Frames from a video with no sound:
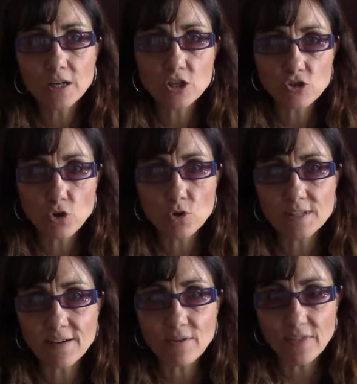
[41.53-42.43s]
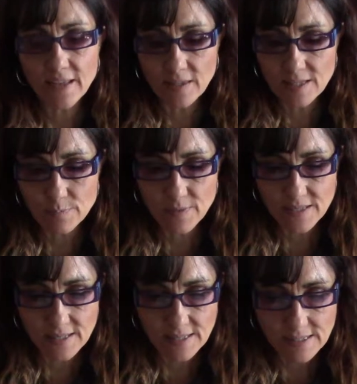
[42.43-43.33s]
controls everything in this
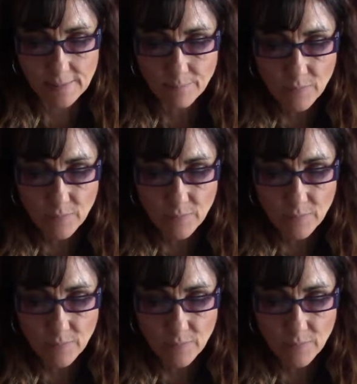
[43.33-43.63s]
business.